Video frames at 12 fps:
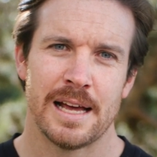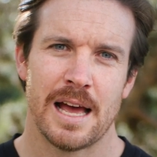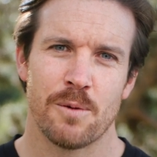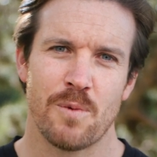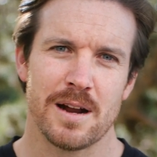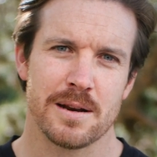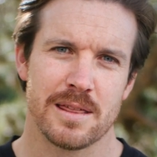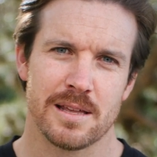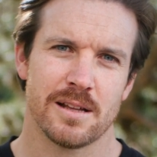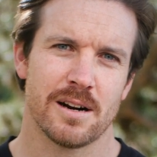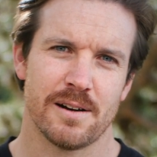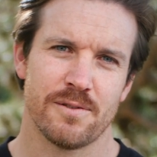And one thing
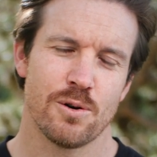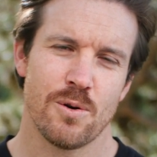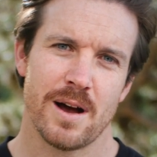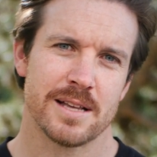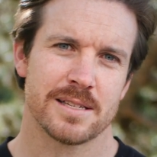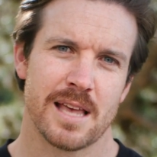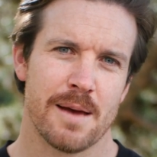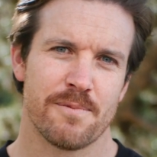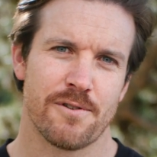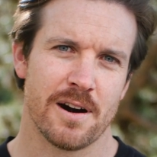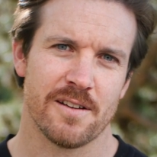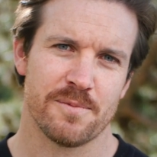that I've always kept
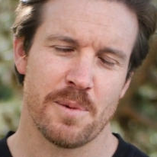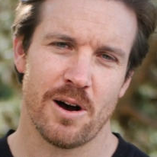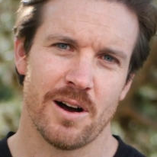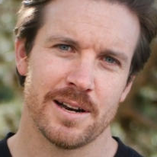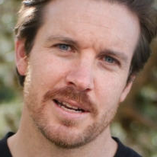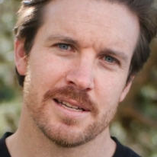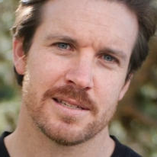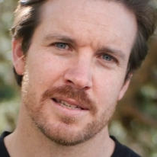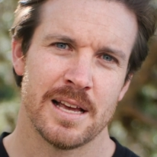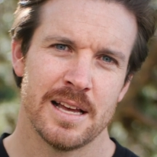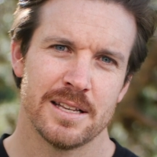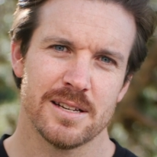front of mind is
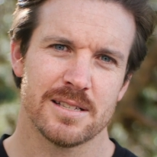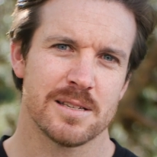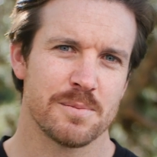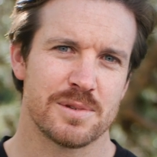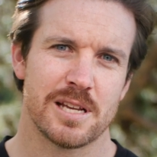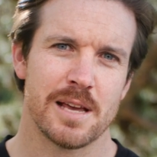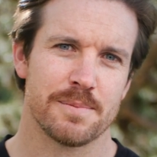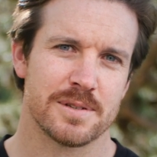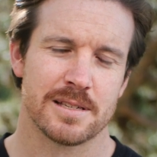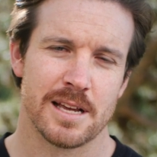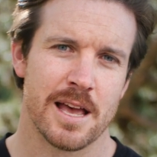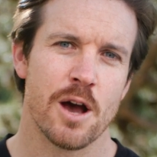just some tips
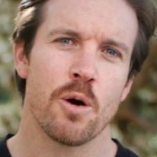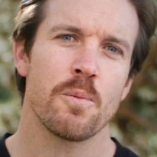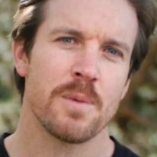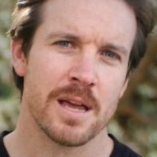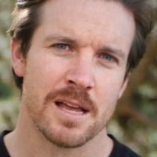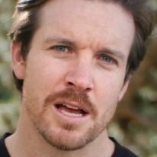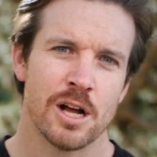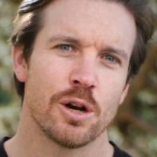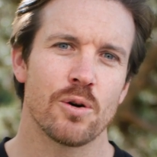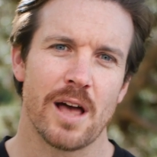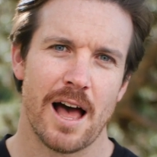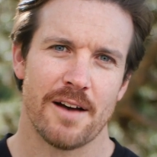to help me
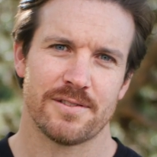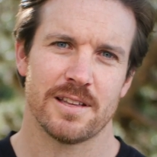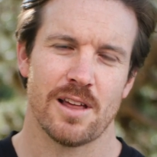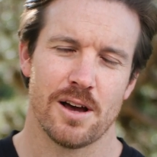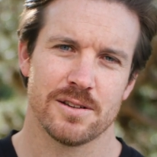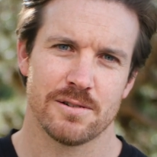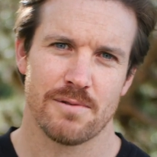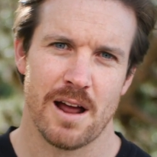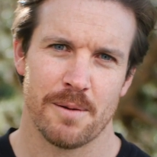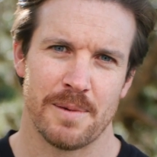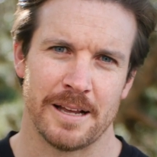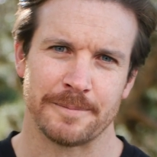look after those
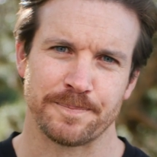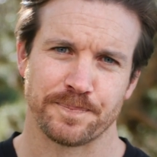around me.